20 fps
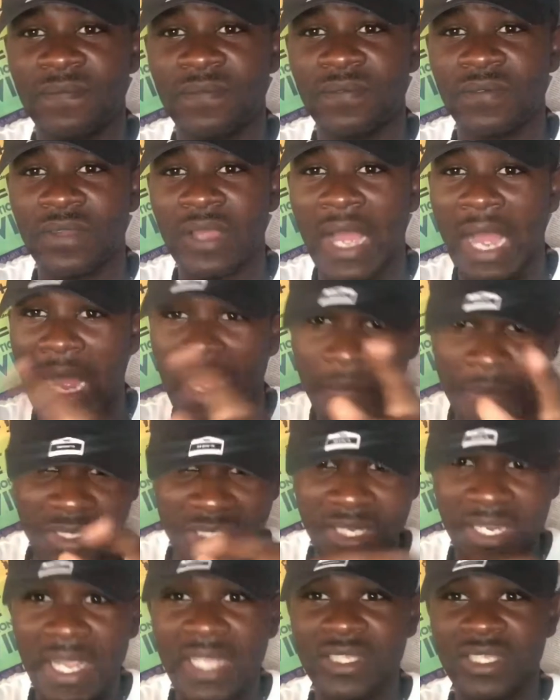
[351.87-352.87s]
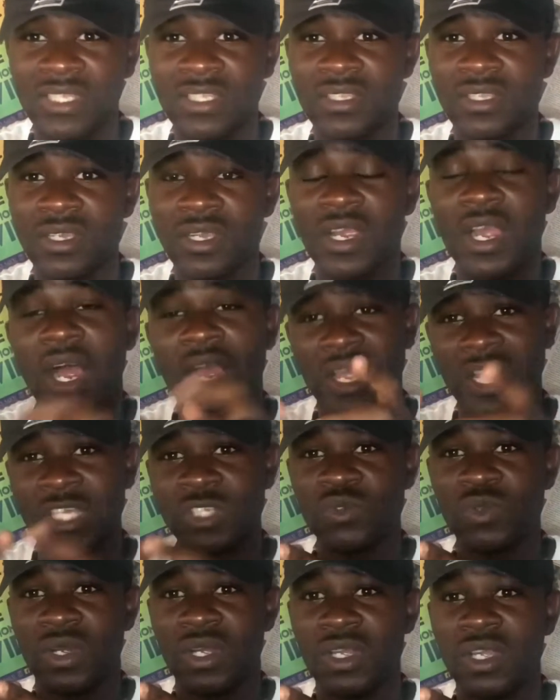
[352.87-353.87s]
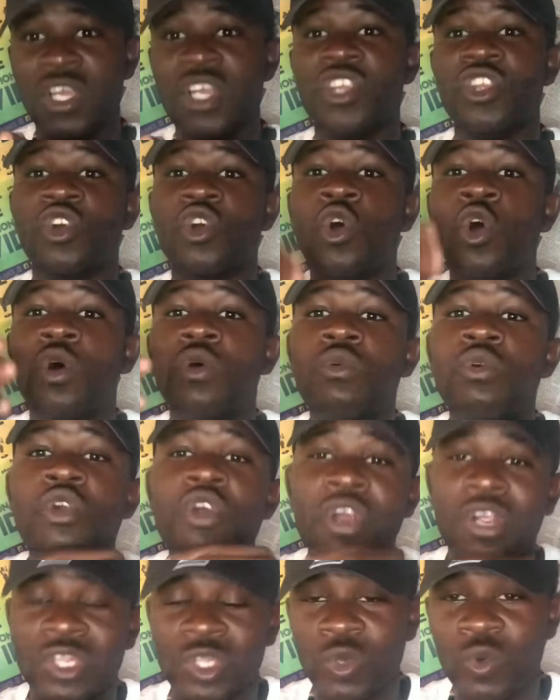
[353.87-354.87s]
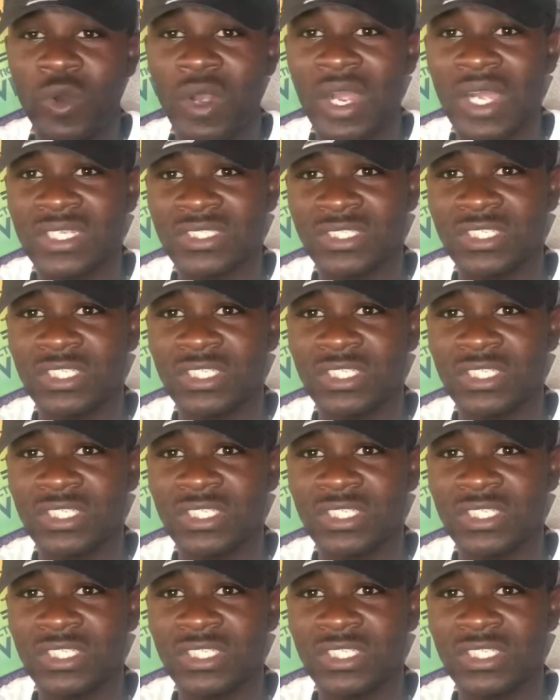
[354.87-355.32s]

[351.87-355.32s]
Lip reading: I better get it. Because guess what? You go work towards it.